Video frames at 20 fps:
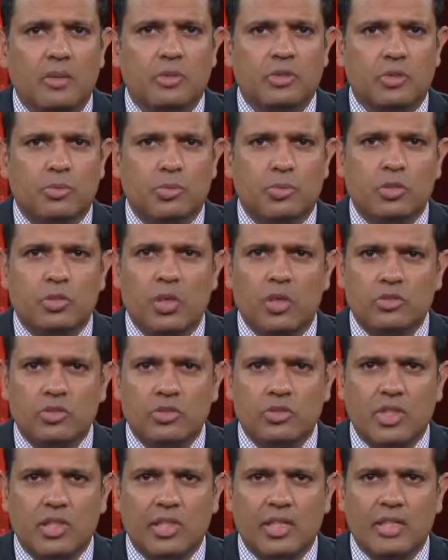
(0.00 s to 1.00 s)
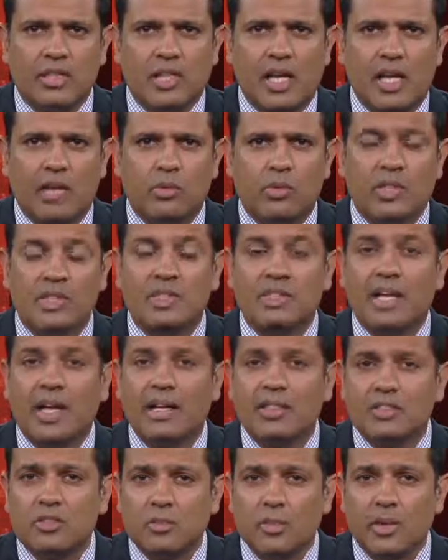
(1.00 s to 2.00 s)
Mr. Putin also said the attack would
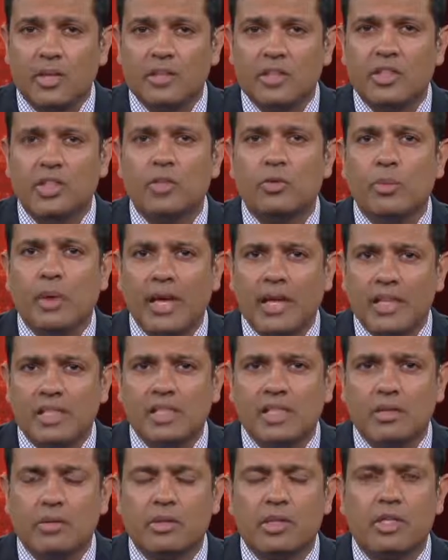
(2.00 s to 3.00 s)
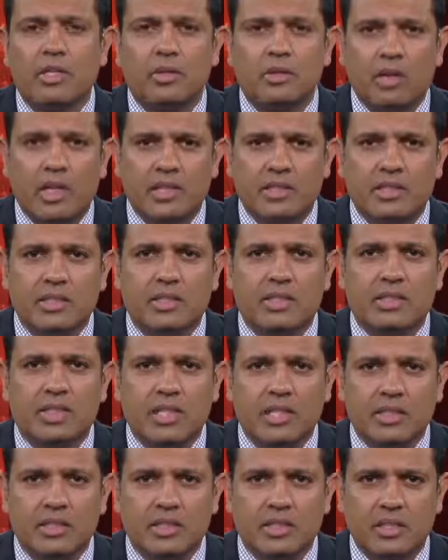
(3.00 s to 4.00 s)
exacerbate the humanitarian crisis
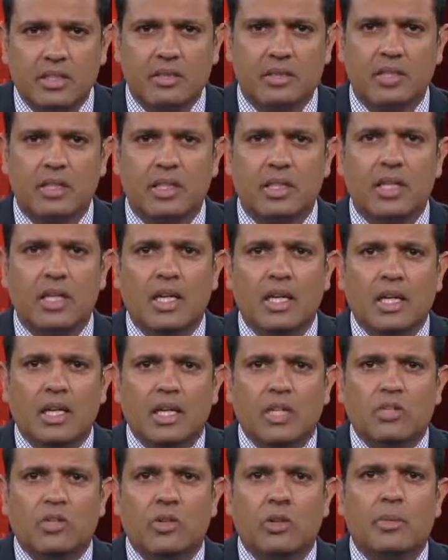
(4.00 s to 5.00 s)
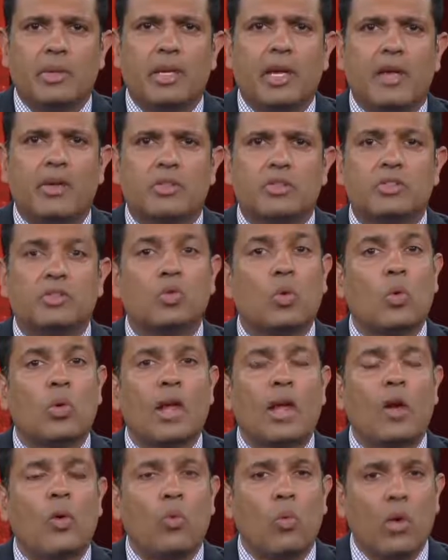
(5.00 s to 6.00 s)
in Syria. Joining me now to sort
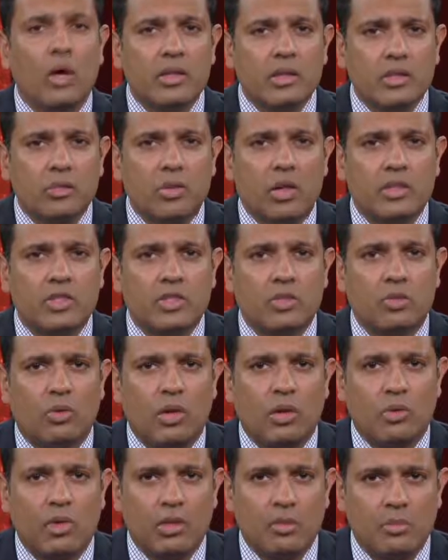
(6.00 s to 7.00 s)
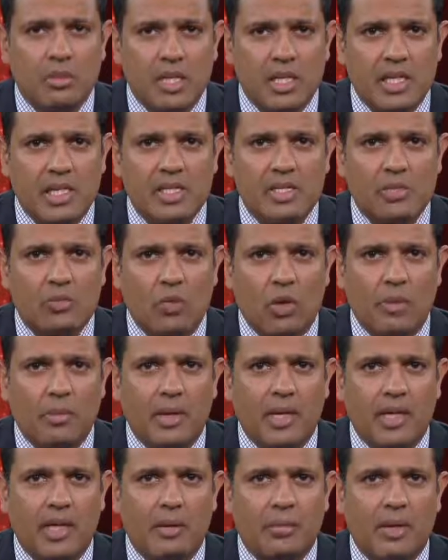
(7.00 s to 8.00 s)
out what the Russian rhetoric means and what
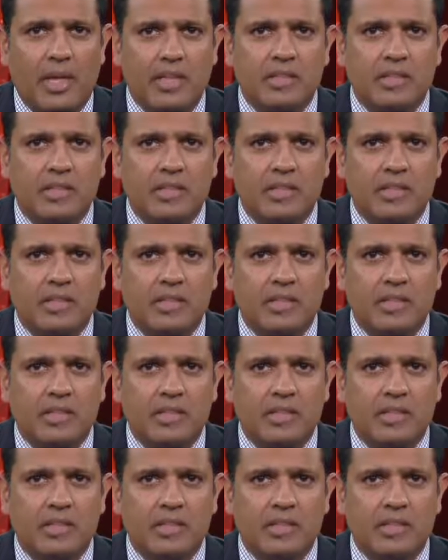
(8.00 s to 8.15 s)
may come